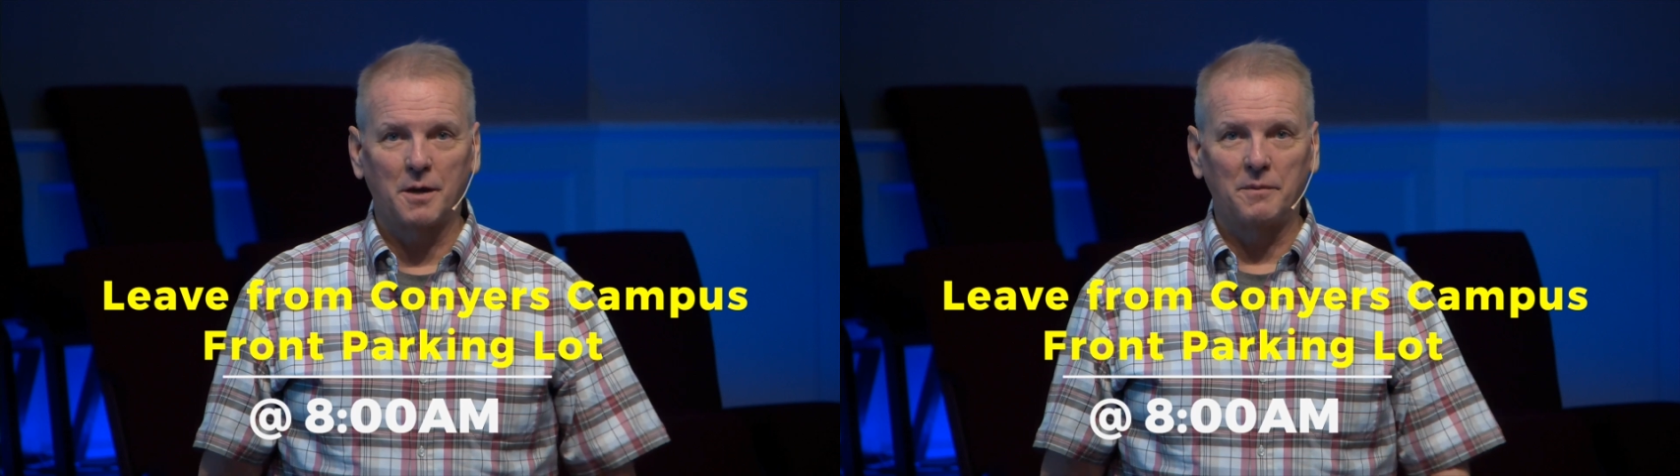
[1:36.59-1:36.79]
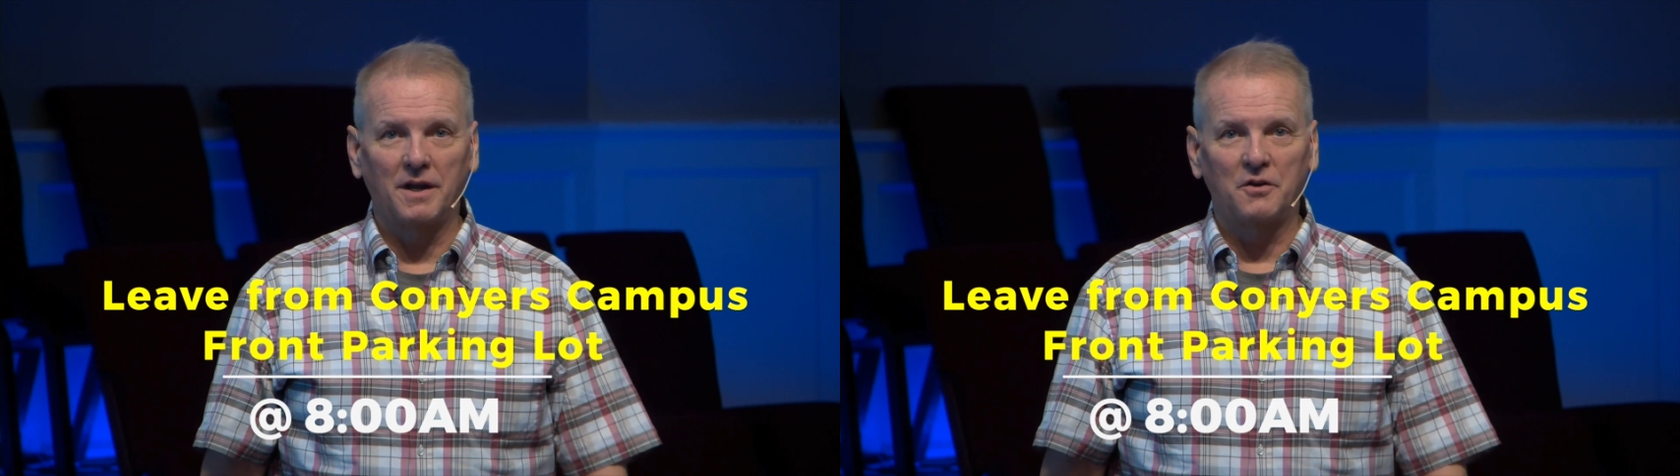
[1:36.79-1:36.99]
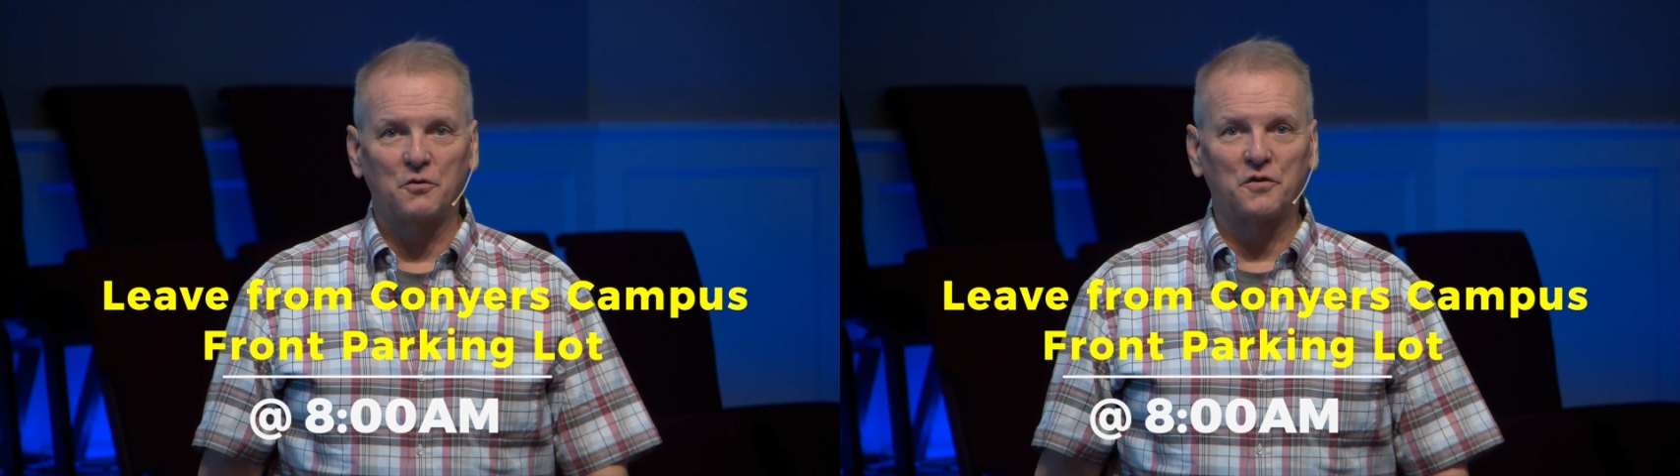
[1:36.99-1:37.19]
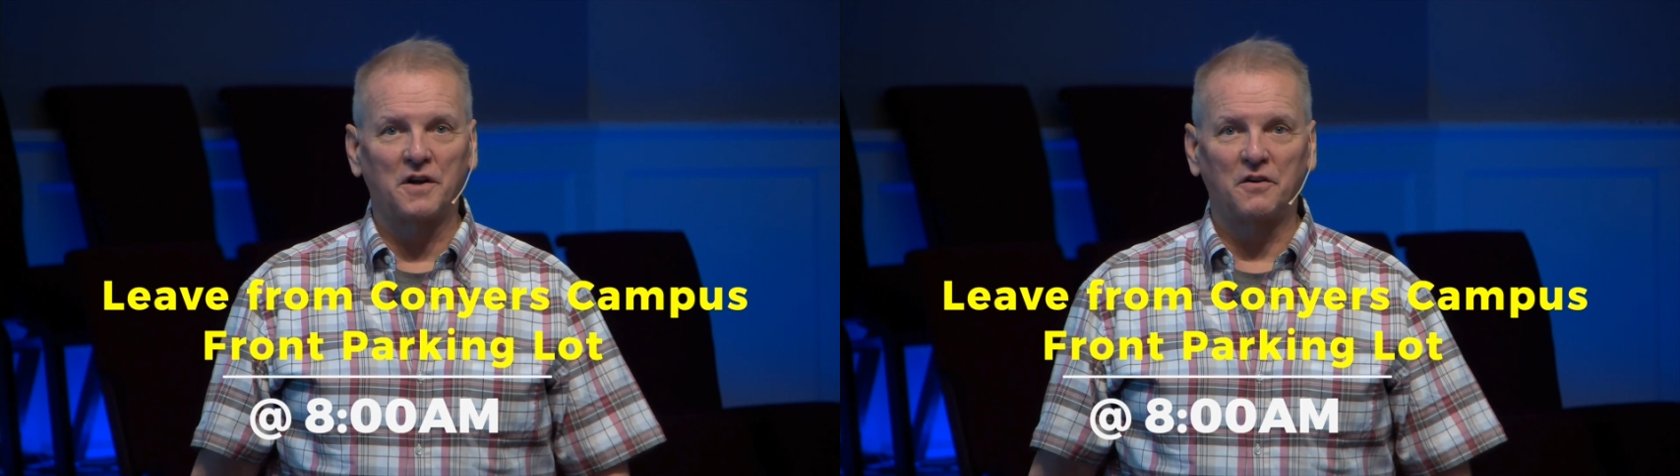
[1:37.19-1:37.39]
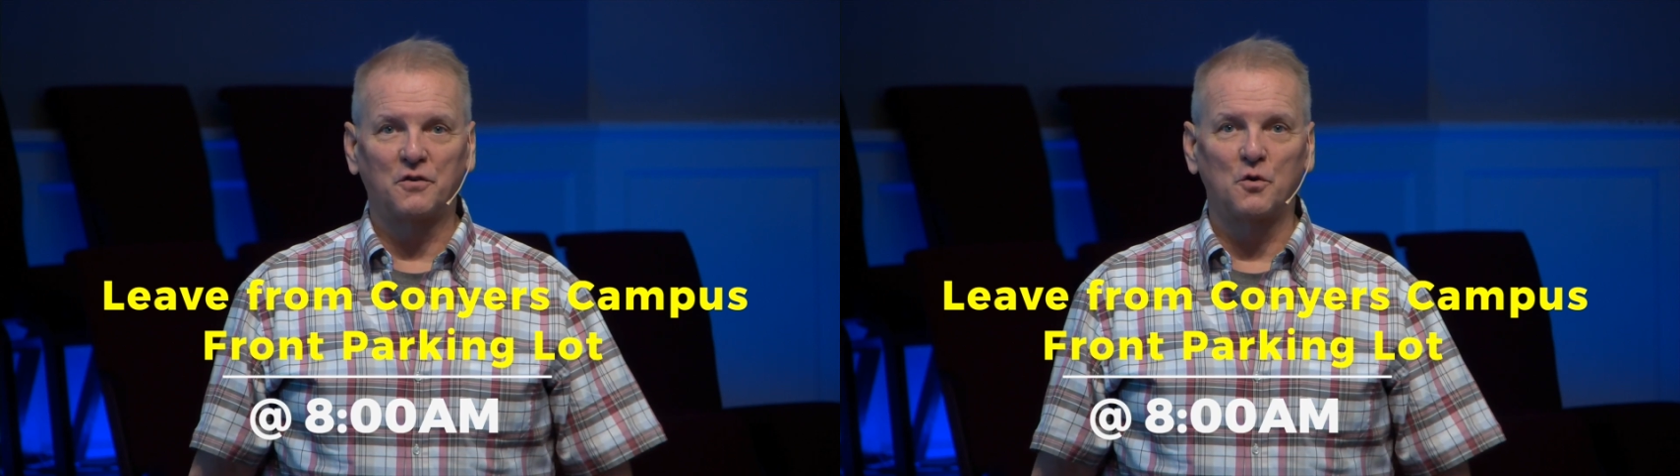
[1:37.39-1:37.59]
coming in your
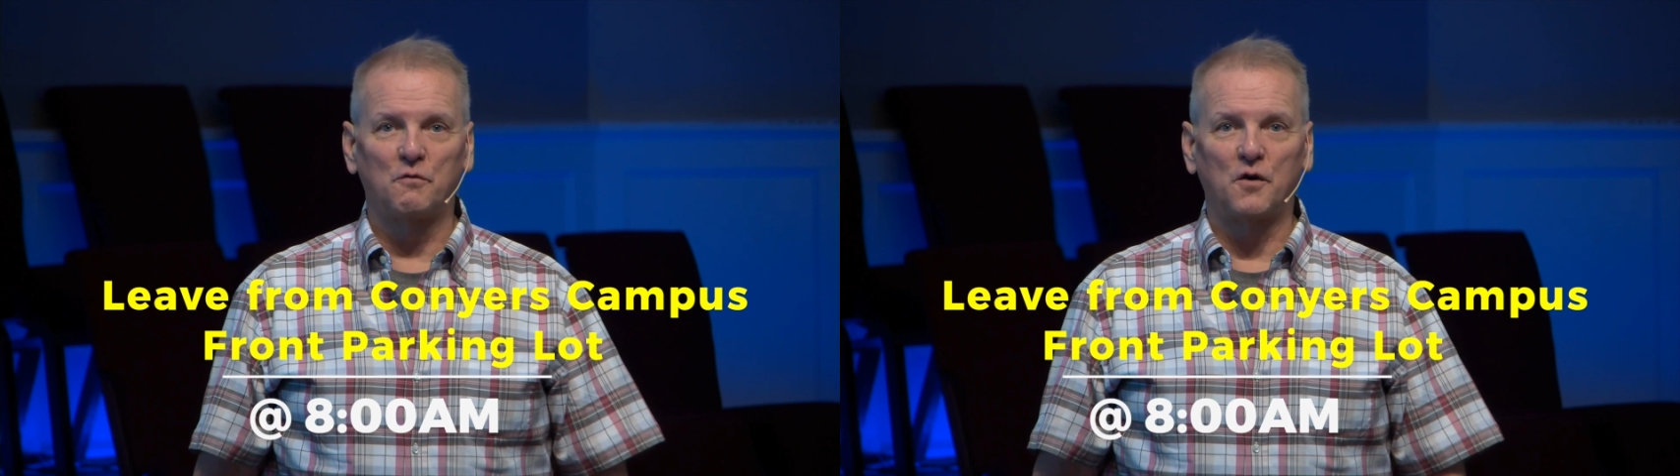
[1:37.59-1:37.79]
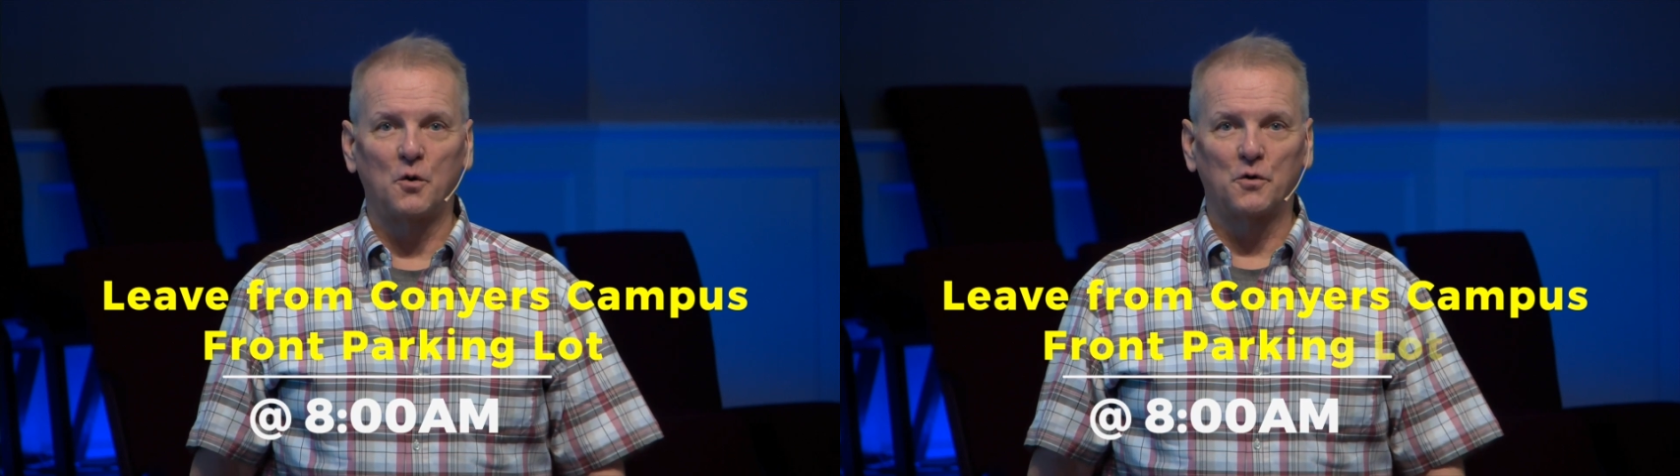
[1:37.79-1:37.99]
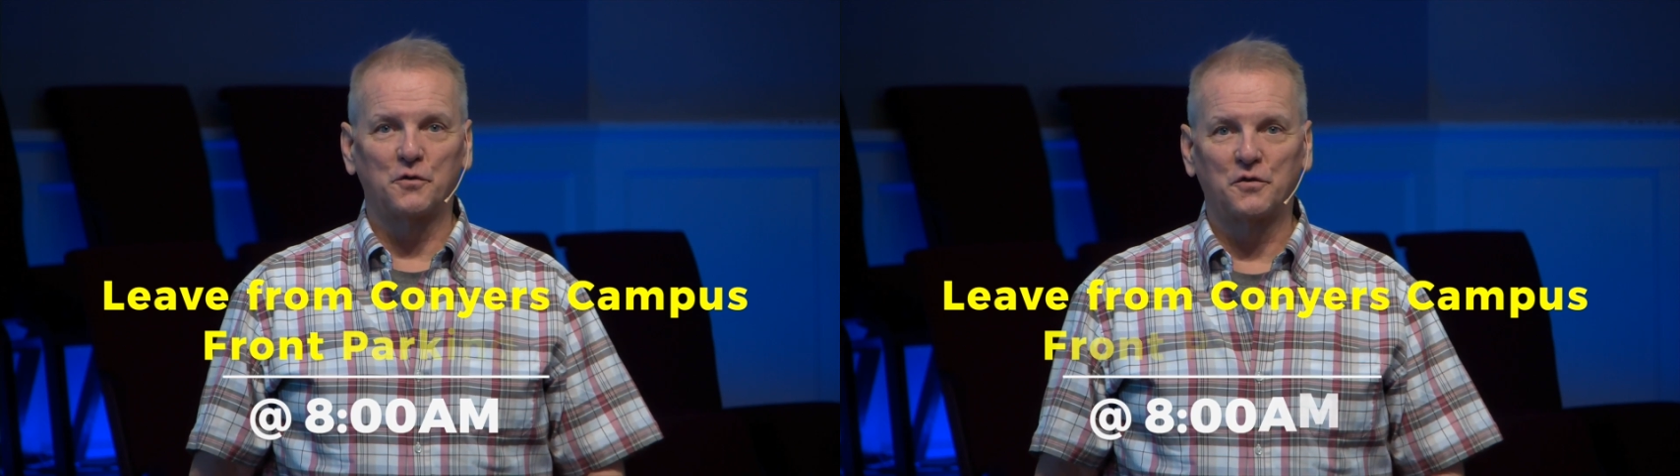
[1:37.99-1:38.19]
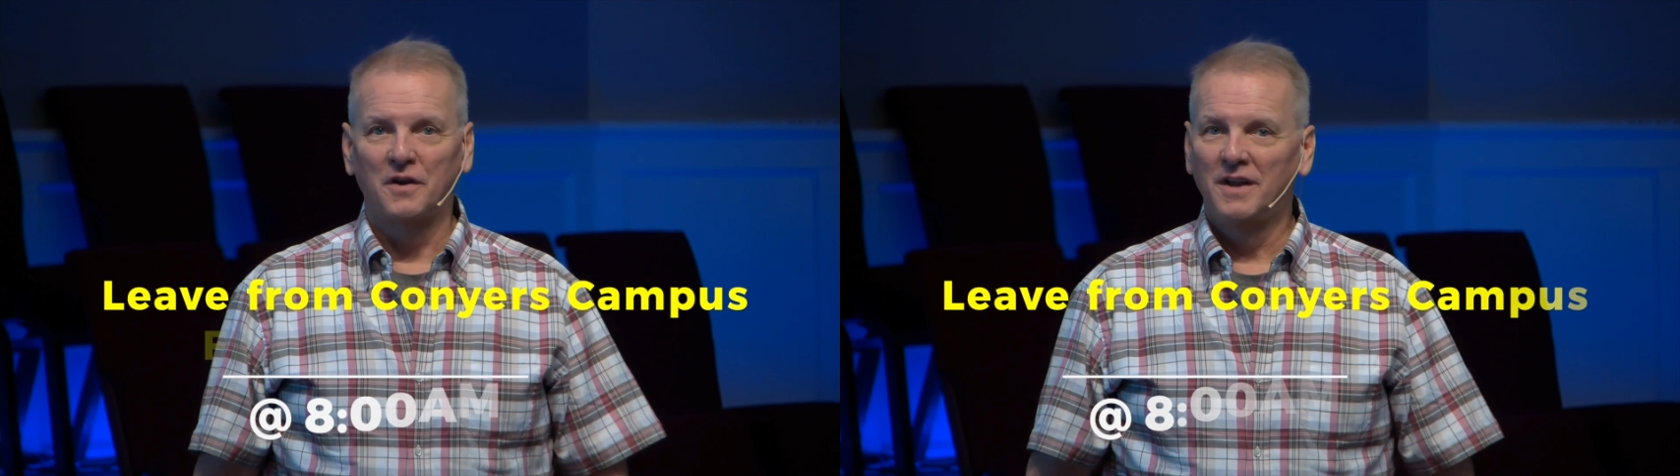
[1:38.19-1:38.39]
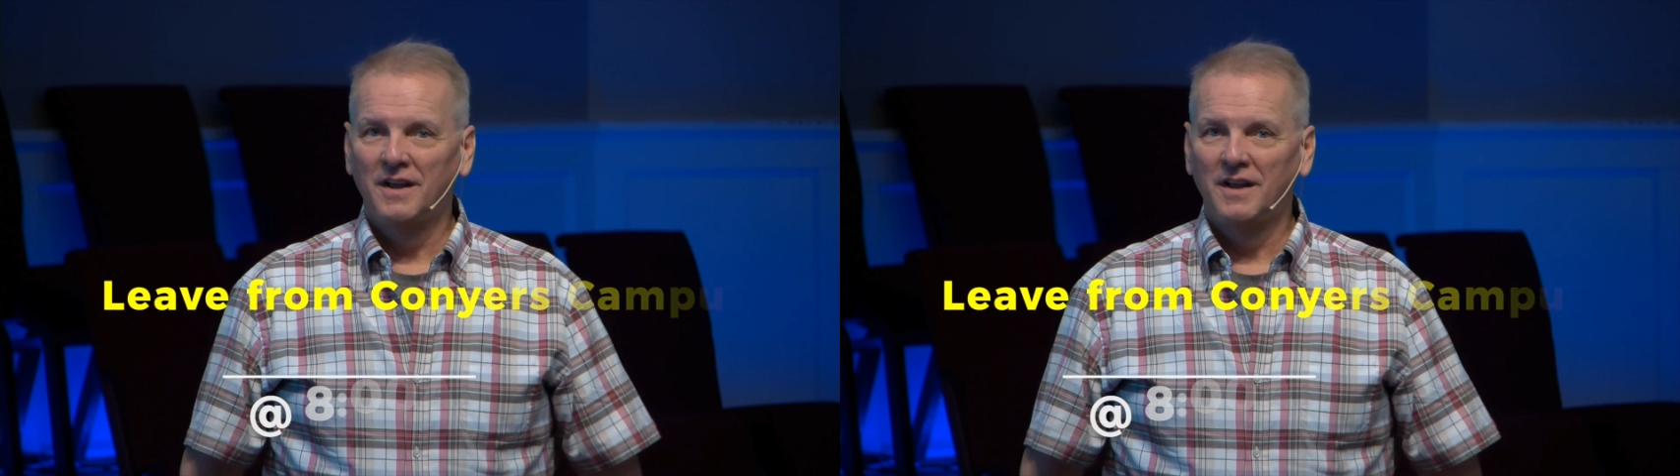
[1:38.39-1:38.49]
Sunday school folders